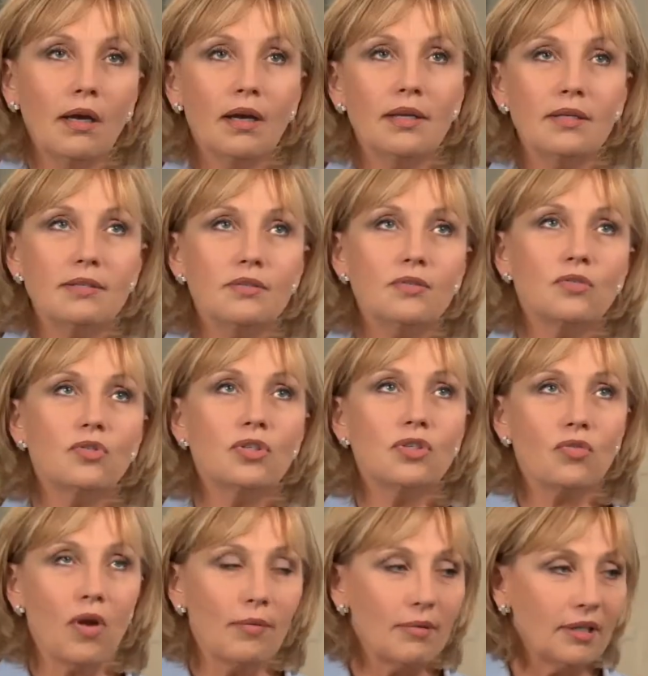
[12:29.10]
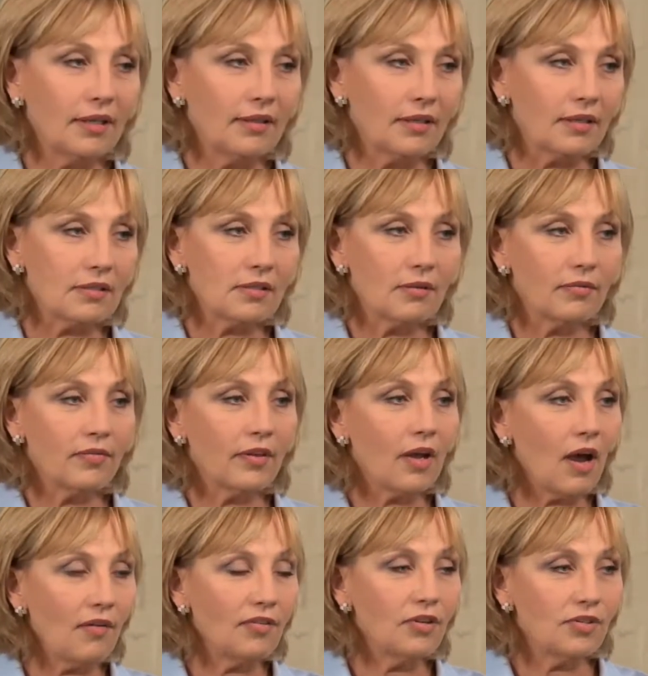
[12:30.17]
I describe it like this. If the
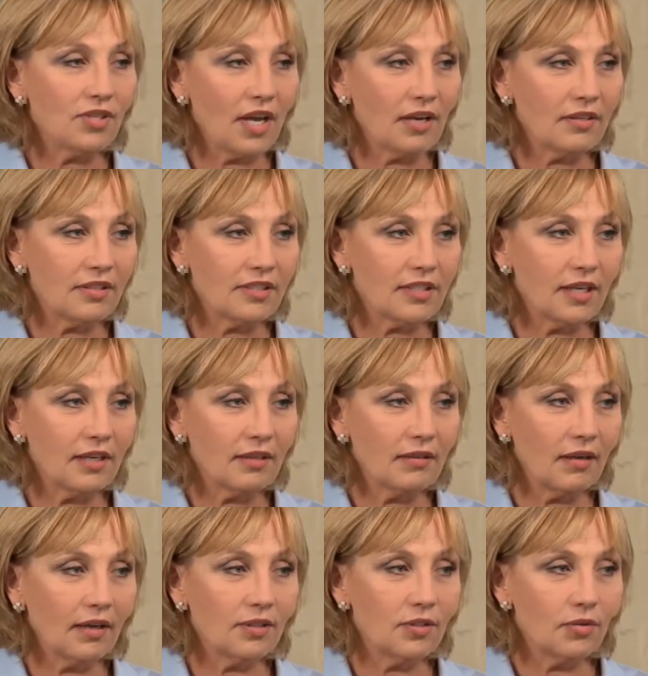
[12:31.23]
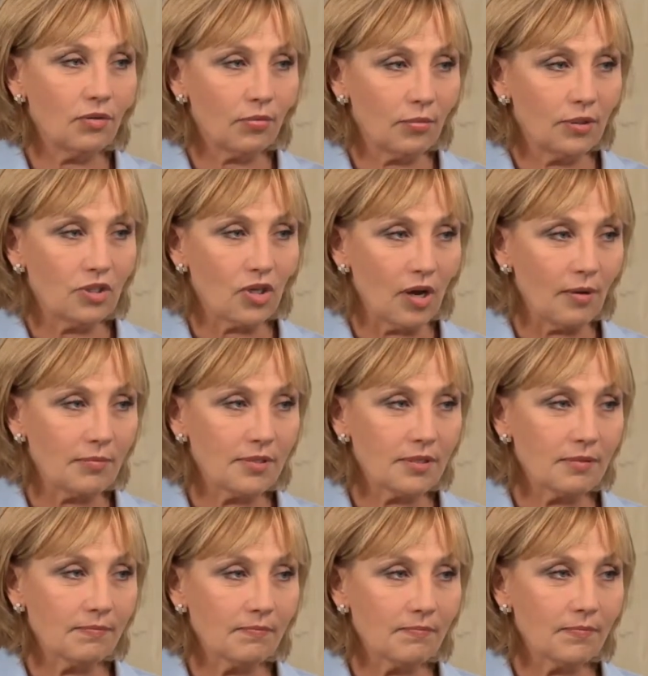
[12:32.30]
governor's out of state, I do three
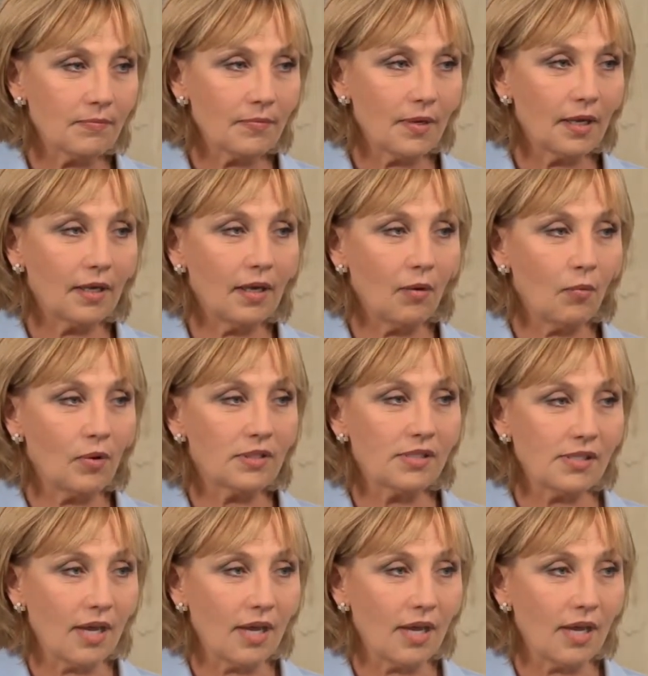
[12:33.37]
jobs and get one